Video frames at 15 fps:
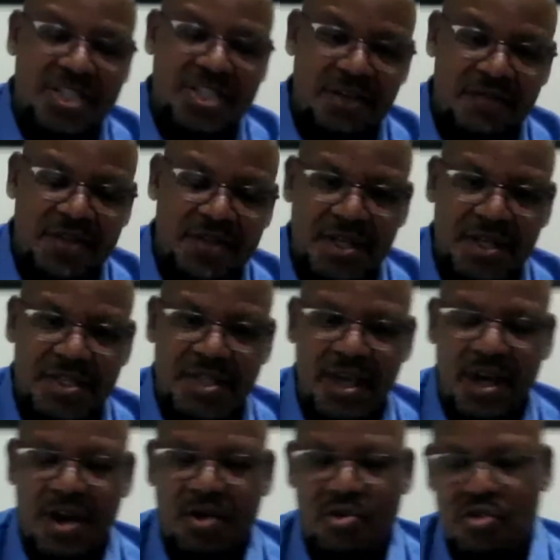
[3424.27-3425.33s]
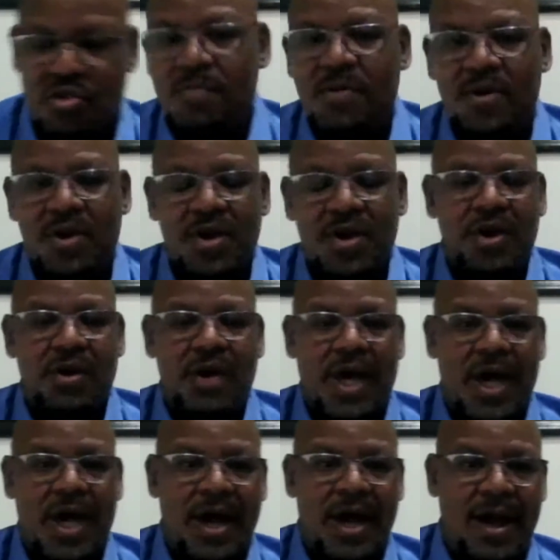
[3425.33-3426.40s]
services group,
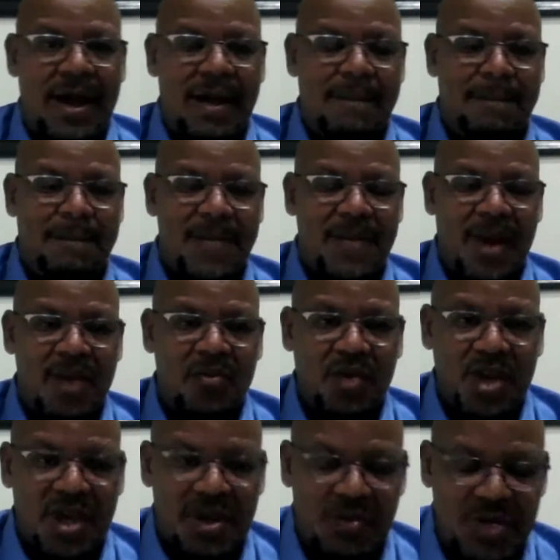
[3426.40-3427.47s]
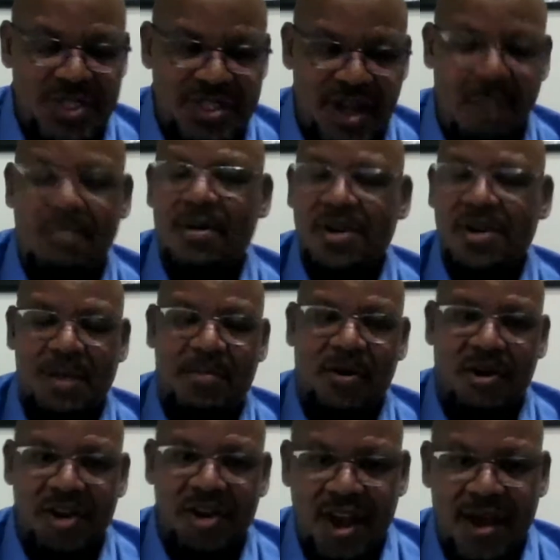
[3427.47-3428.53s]
but then we stumbled
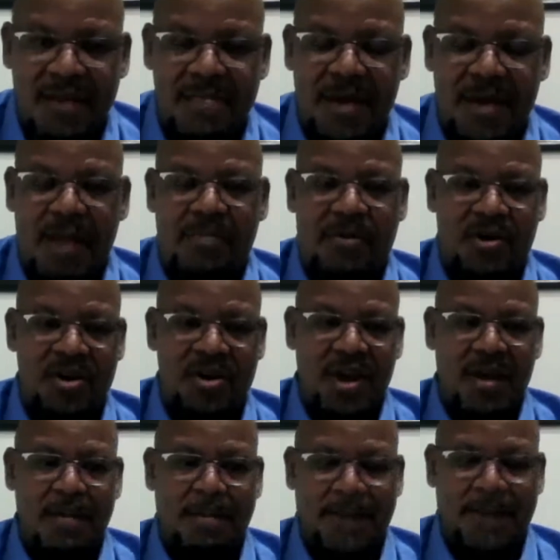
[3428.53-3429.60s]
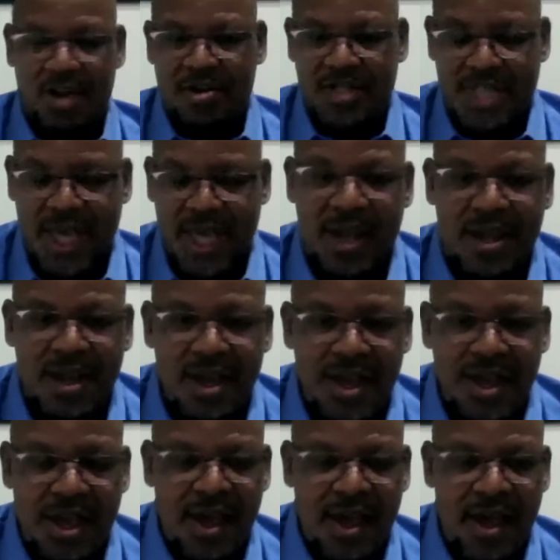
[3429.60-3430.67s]
upon a biotech,
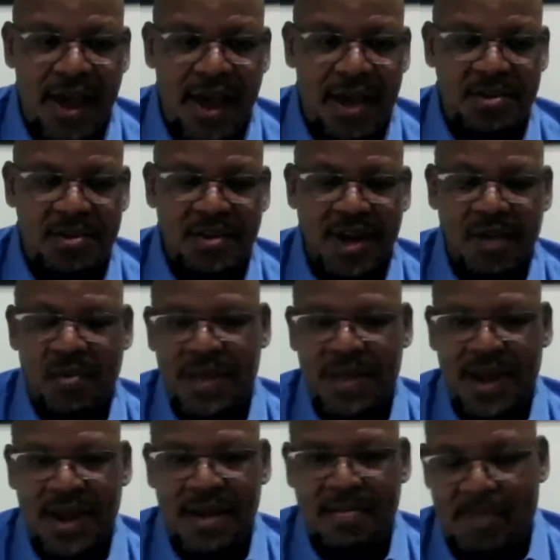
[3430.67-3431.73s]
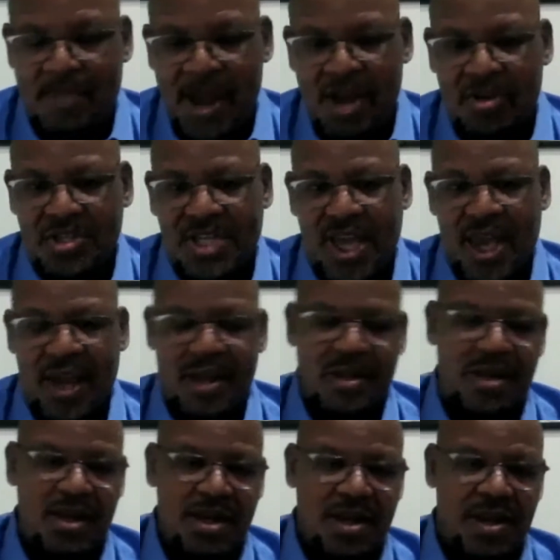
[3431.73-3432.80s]
and we think biotech
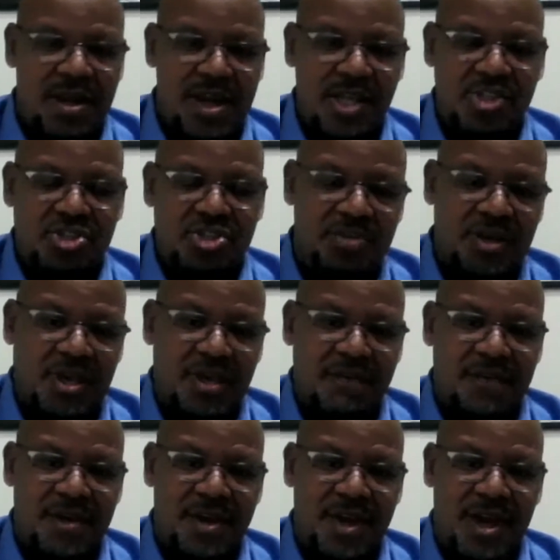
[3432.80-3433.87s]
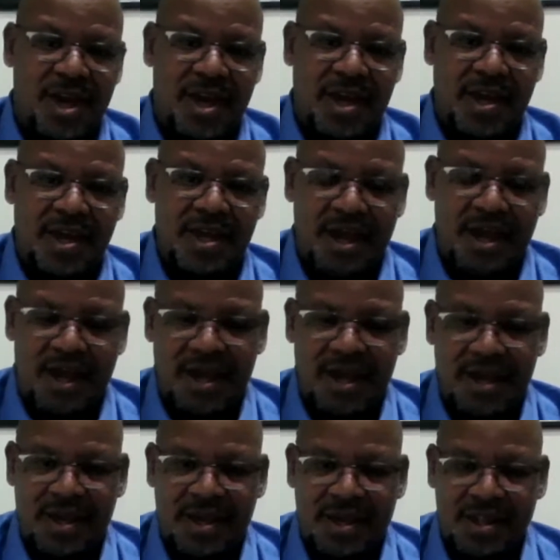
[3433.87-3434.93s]
needs to be given
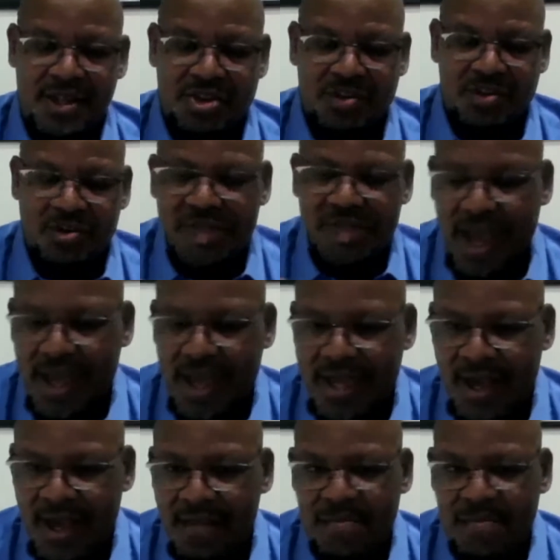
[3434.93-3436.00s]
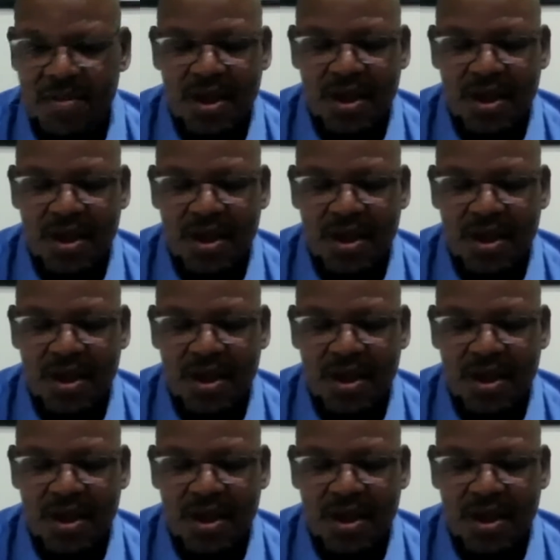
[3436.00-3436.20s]
it's almost like it